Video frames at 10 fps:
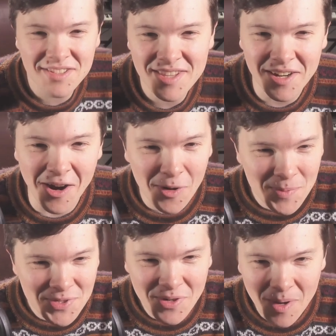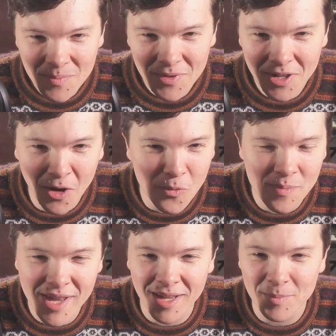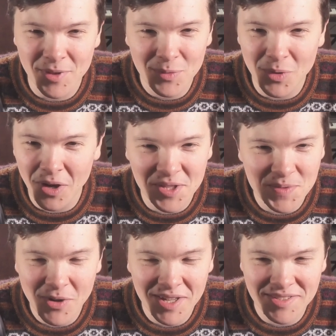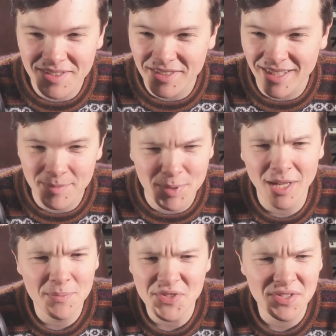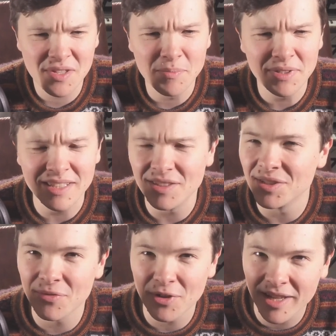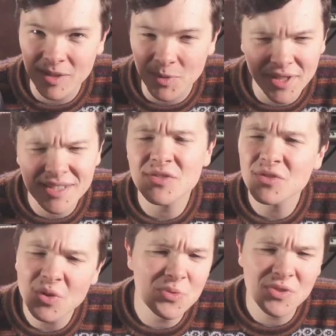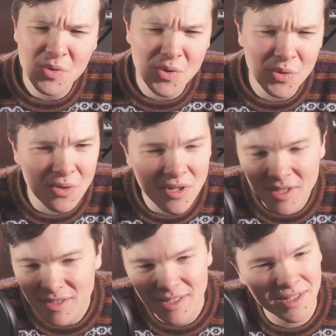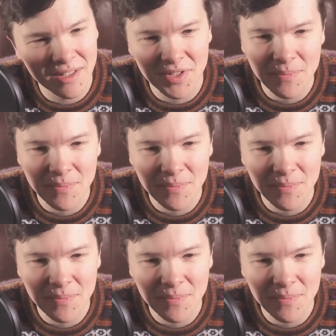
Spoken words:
just that harp strum? Oh man, but through all this processing, it becomes this completely different animal. That's so, so cool. I love